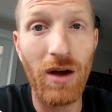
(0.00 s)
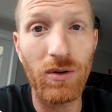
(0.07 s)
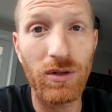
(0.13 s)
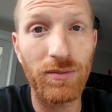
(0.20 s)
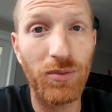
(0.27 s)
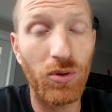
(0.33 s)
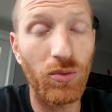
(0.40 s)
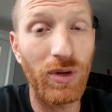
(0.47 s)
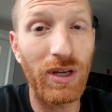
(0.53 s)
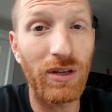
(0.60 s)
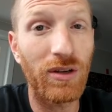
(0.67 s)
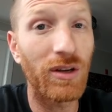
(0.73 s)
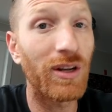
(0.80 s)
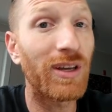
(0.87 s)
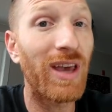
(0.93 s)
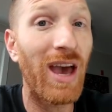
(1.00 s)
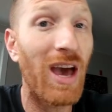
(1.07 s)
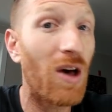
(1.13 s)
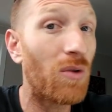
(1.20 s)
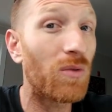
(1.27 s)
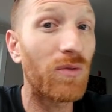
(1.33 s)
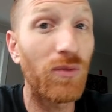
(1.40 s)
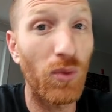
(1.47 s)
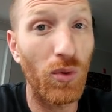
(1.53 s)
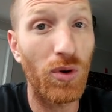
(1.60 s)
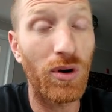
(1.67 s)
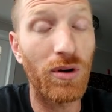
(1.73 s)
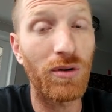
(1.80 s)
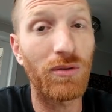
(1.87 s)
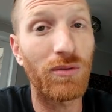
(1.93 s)
hours per week could account
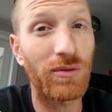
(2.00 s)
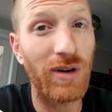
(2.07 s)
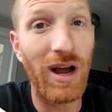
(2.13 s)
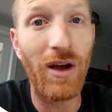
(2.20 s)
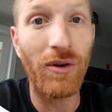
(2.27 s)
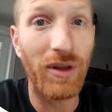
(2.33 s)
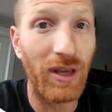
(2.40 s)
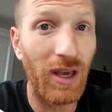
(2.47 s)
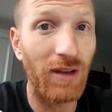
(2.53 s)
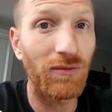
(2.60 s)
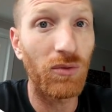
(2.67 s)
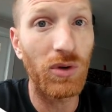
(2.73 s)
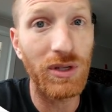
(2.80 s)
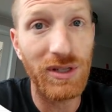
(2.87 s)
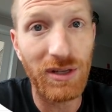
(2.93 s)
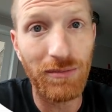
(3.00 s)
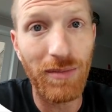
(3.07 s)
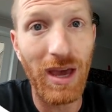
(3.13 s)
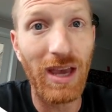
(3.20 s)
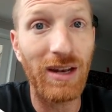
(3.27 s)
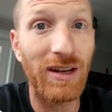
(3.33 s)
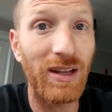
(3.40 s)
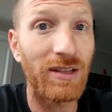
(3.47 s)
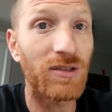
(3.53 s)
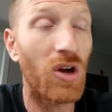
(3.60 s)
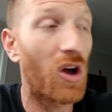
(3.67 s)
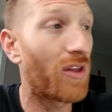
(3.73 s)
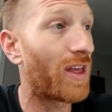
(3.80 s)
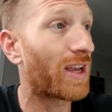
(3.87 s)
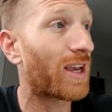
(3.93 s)
for routing, invoicing, maintenance,
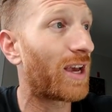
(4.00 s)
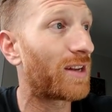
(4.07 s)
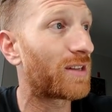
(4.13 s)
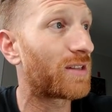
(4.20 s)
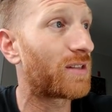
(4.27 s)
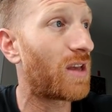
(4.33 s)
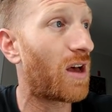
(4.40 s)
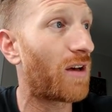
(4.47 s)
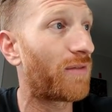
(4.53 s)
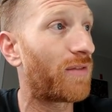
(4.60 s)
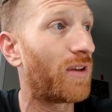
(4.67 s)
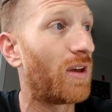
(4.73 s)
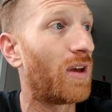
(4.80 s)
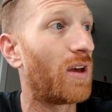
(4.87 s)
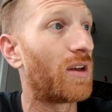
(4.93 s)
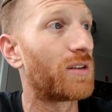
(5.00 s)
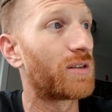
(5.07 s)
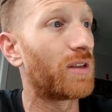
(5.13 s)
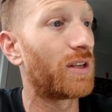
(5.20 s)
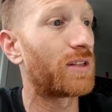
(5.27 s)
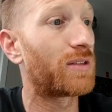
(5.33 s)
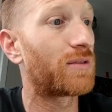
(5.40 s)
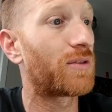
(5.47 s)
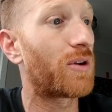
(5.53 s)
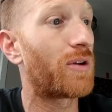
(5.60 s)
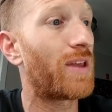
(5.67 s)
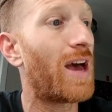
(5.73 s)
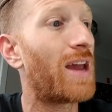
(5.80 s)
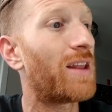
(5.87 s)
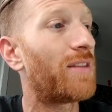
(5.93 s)
all that kind of stuff. So let's
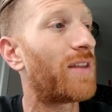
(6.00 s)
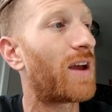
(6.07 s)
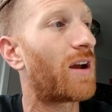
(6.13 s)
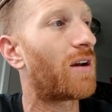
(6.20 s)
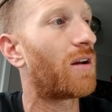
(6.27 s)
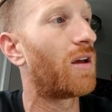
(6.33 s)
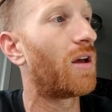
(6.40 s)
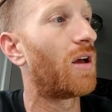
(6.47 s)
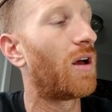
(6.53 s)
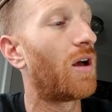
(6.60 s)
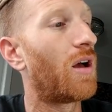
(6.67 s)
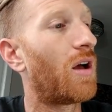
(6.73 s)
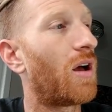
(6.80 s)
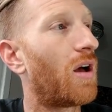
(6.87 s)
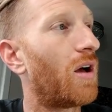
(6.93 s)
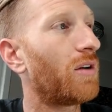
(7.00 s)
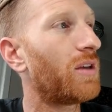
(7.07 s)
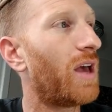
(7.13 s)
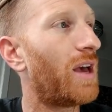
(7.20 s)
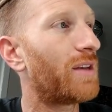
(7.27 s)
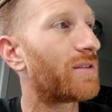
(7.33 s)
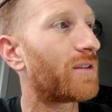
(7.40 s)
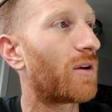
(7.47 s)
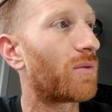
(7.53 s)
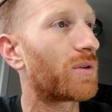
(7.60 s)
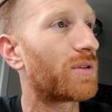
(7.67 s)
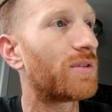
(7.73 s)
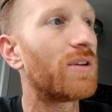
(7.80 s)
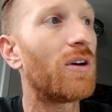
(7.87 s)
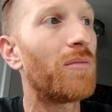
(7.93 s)
throw that in there. Okay, so
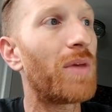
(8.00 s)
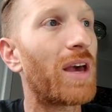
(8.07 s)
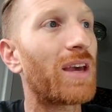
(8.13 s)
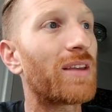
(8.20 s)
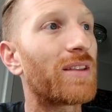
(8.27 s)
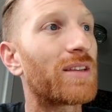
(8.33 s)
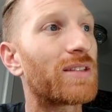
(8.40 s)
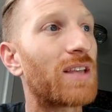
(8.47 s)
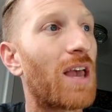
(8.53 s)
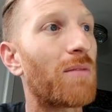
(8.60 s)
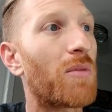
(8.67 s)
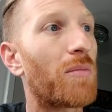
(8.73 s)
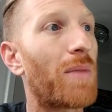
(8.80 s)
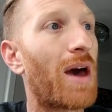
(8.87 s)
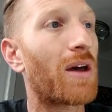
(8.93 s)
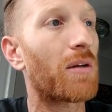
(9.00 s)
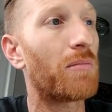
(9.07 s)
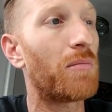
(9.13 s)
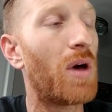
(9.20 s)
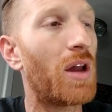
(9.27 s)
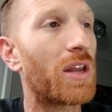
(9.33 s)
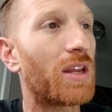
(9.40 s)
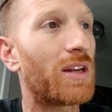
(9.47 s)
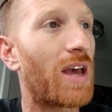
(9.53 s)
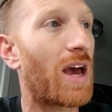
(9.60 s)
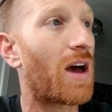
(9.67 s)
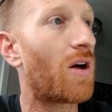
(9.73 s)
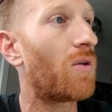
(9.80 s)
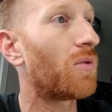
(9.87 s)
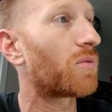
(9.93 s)
we're still making the same amount of money
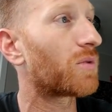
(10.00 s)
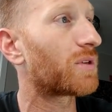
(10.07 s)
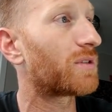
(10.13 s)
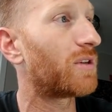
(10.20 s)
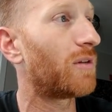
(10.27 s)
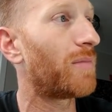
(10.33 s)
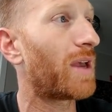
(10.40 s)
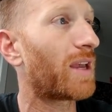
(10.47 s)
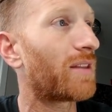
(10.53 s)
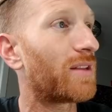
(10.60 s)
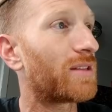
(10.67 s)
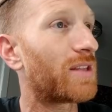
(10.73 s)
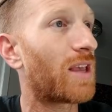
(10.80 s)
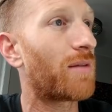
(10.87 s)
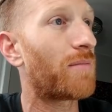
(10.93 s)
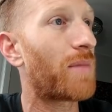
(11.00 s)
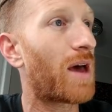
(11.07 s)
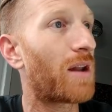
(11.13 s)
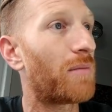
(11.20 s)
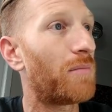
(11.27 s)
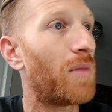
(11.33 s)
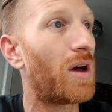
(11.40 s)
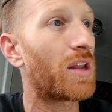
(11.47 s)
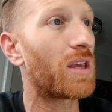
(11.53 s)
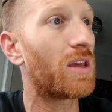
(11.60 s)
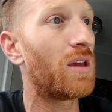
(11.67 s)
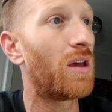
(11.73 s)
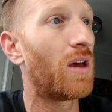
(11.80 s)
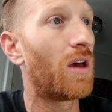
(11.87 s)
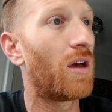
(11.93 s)
now. We're still making the same amount of
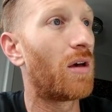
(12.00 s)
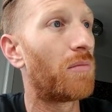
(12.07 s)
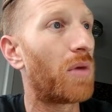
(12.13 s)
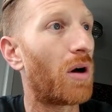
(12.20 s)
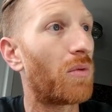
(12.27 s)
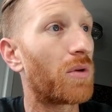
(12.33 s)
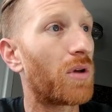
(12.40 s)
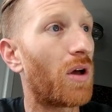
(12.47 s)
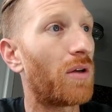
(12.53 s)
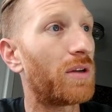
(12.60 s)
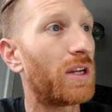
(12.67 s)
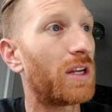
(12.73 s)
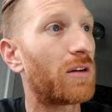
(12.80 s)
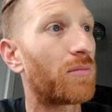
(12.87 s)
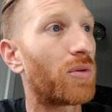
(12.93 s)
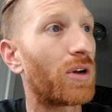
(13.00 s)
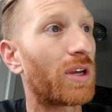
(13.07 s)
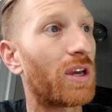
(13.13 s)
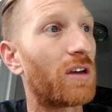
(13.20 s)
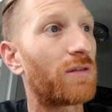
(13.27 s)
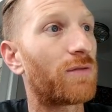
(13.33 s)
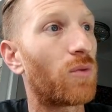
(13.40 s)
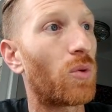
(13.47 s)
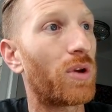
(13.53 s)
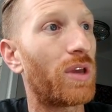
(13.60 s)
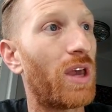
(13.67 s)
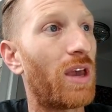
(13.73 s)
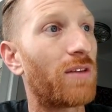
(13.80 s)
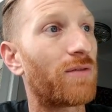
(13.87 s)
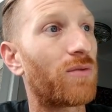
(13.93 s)
money, but we only need to bring in
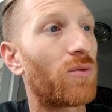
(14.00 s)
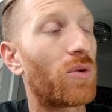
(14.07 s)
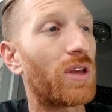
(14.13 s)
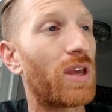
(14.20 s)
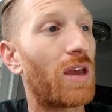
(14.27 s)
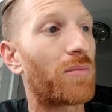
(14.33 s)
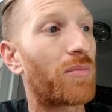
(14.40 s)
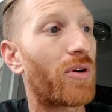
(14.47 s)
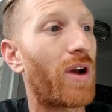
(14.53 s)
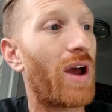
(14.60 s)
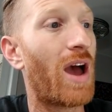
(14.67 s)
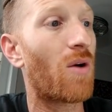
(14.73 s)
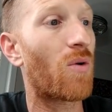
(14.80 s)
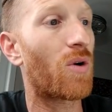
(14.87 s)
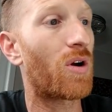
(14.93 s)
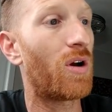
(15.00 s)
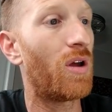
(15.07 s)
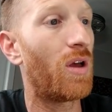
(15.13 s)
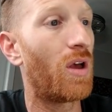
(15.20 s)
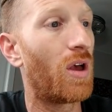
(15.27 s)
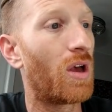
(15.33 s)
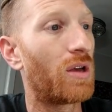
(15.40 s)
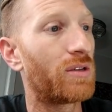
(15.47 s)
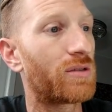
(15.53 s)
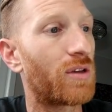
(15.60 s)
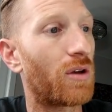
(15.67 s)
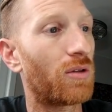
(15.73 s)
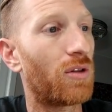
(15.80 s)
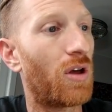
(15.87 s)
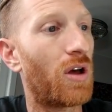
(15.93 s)
48 per hour.
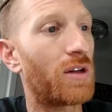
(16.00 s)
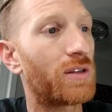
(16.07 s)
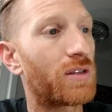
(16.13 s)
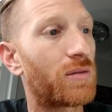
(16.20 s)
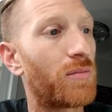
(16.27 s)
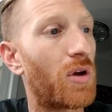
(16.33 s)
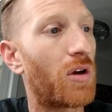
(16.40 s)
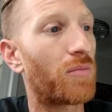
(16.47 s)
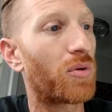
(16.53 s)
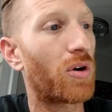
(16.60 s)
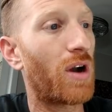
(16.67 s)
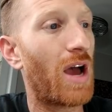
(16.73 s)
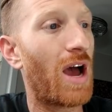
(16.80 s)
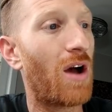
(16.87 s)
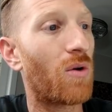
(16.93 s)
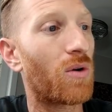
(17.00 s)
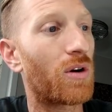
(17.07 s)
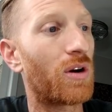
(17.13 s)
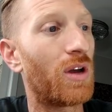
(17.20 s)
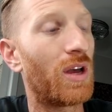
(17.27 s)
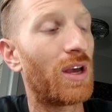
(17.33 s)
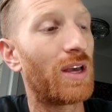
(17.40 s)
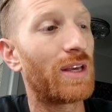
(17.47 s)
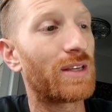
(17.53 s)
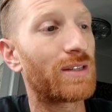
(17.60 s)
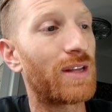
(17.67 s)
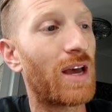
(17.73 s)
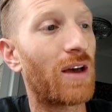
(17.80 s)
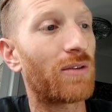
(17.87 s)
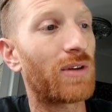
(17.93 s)
So lawns to mow per hour is
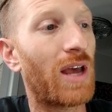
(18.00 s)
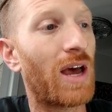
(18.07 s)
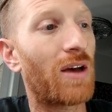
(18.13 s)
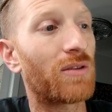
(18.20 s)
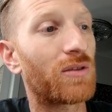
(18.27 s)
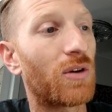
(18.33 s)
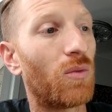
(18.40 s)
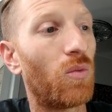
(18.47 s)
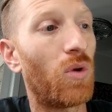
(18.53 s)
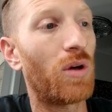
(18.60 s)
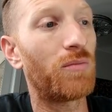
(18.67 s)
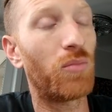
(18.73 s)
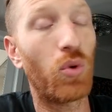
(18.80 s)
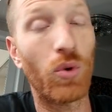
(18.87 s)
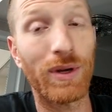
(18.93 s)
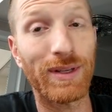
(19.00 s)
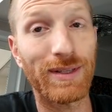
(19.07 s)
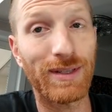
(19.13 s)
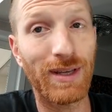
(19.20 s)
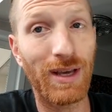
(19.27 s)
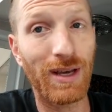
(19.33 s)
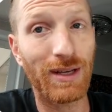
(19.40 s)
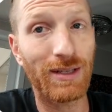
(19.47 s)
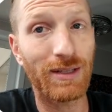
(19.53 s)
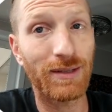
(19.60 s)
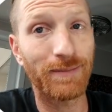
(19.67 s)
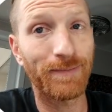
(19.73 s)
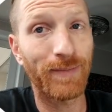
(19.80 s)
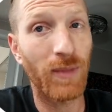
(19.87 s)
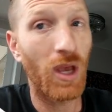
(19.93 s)
now down to 1.6.